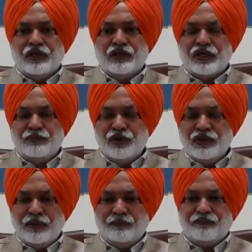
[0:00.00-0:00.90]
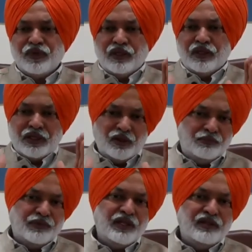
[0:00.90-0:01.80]
tribunal, can
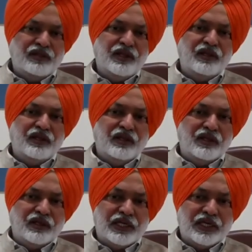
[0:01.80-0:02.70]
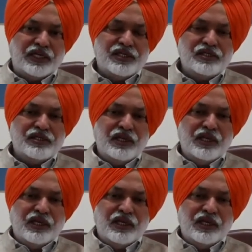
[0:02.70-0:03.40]
obtain the directions,